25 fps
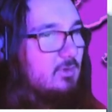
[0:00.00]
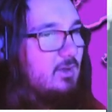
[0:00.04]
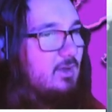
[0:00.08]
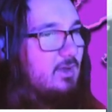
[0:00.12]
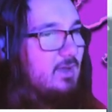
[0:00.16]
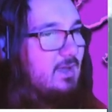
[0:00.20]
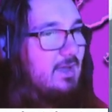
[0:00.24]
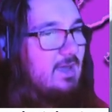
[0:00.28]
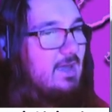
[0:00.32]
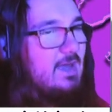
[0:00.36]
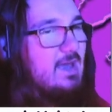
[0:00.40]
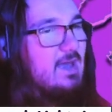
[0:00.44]

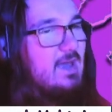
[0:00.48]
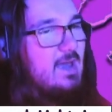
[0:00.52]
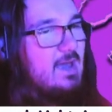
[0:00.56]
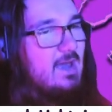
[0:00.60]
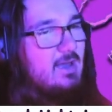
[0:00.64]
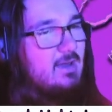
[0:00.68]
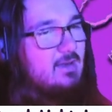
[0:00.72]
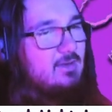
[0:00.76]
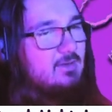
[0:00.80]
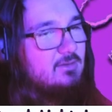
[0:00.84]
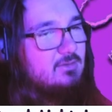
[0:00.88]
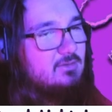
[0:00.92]

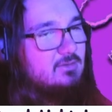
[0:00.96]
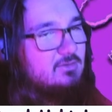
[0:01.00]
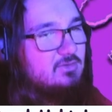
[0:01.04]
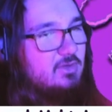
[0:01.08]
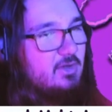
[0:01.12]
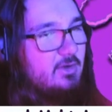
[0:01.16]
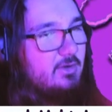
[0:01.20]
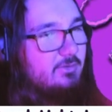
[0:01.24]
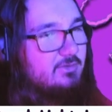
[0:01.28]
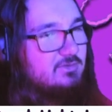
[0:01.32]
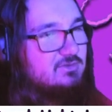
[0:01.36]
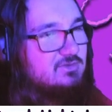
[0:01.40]
Aha!
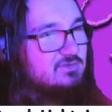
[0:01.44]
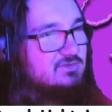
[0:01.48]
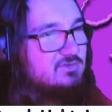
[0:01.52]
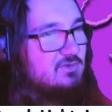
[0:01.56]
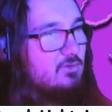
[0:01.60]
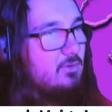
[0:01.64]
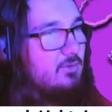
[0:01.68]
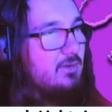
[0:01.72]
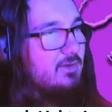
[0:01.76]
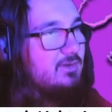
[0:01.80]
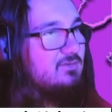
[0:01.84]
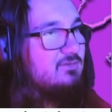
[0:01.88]
Oh, it's just
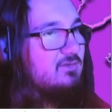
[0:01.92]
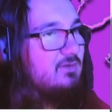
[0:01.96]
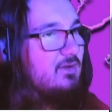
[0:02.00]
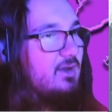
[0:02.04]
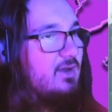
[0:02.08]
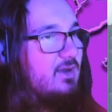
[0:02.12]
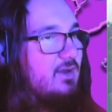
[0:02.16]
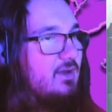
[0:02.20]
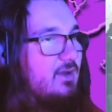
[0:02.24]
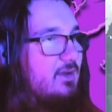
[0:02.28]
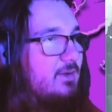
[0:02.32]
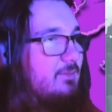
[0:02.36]
coins.
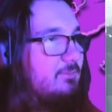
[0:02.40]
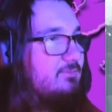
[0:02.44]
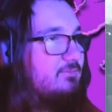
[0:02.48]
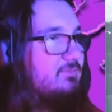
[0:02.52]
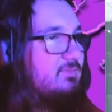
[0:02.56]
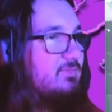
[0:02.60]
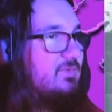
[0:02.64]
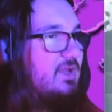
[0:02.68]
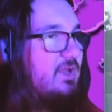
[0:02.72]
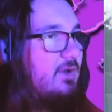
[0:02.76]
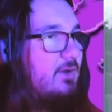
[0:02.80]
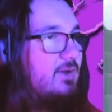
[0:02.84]

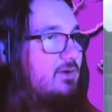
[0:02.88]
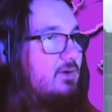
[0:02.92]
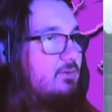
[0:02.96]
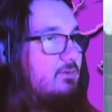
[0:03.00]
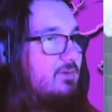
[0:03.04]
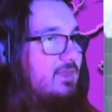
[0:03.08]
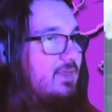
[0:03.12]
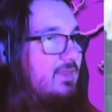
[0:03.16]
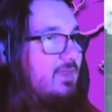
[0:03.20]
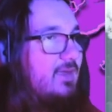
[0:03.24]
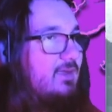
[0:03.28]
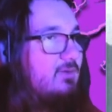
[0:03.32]
Um, no, I don't
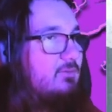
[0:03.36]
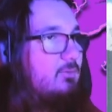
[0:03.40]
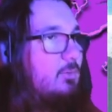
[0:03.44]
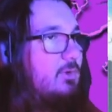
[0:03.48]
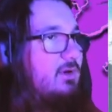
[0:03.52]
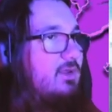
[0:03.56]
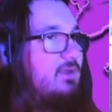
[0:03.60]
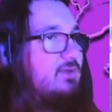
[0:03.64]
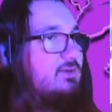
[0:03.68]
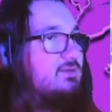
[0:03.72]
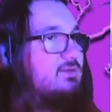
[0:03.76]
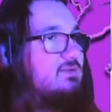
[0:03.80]
really like
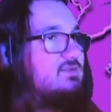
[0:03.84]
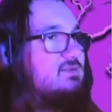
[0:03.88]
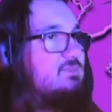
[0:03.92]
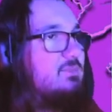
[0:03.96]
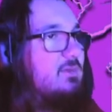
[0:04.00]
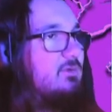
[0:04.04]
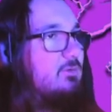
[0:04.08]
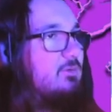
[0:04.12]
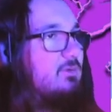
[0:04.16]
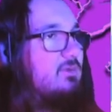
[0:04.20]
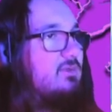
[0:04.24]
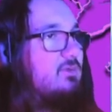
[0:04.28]
wanting to
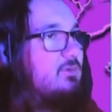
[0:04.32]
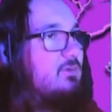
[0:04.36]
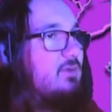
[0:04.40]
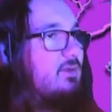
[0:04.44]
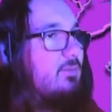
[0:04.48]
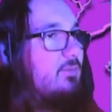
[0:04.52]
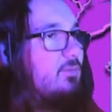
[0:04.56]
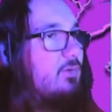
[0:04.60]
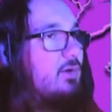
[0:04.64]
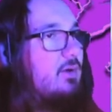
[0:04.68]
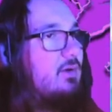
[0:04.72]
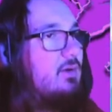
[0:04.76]
spin with you
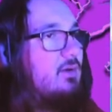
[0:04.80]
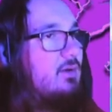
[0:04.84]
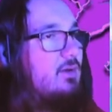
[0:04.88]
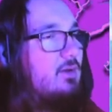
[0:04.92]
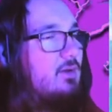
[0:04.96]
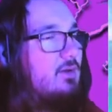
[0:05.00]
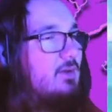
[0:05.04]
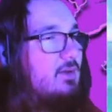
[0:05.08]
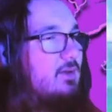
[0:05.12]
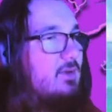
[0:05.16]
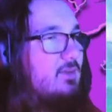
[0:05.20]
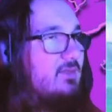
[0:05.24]
anymore.
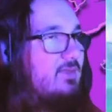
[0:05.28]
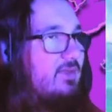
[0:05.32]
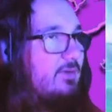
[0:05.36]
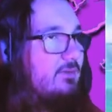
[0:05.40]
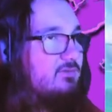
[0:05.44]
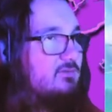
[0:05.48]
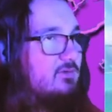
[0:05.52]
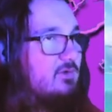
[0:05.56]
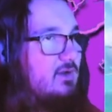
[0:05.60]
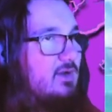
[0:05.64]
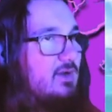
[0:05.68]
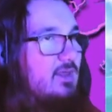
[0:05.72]
That
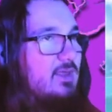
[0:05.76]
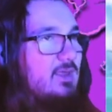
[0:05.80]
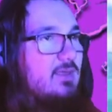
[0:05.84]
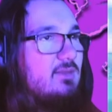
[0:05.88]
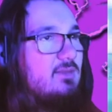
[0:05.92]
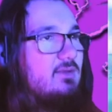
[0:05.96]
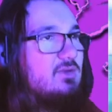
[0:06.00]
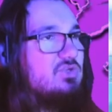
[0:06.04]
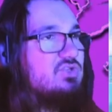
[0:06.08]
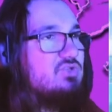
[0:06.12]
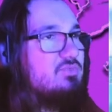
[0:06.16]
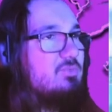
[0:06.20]
was not
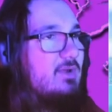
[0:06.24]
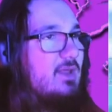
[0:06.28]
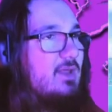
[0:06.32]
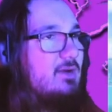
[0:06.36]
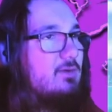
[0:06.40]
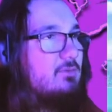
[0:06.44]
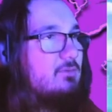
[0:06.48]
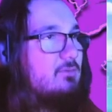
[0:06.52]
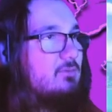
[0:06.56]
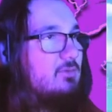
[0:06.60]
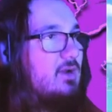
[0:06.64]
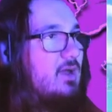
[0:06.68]
English, but I
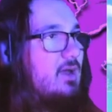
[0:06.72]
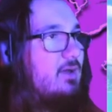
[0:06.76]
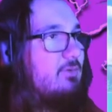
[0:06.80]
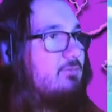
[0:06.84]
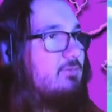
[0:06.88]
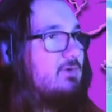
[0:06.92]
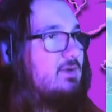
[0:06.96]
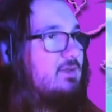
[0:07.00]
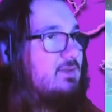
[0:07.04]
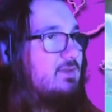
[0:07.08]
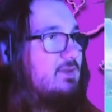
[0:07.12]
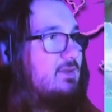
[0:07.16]
don't
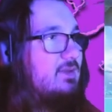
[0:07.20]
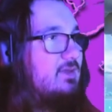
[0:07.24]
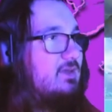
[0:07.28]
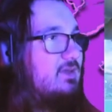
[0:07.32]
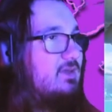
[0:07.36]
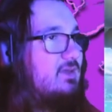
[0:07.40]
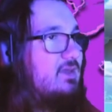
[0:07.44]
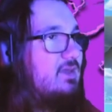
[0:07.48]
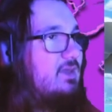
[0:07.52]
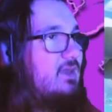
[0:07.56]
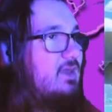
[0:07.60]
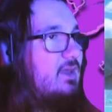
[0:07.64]
not really
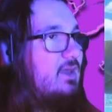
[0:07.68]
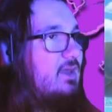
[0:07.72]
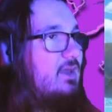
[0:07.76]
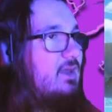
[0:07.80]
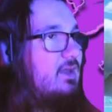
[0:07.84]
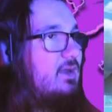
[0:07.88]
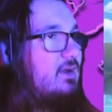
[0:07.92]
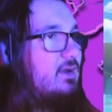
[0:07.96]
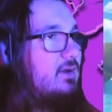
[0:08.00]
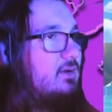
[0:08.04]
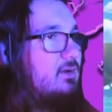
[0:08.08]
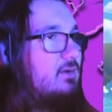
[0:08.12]

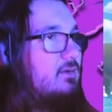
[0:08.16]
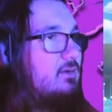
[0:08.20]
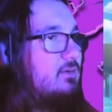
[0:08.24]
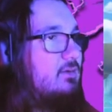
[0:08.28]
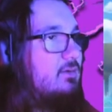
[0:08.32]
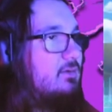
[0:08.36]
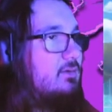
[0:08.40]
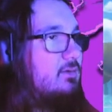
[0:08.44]
care.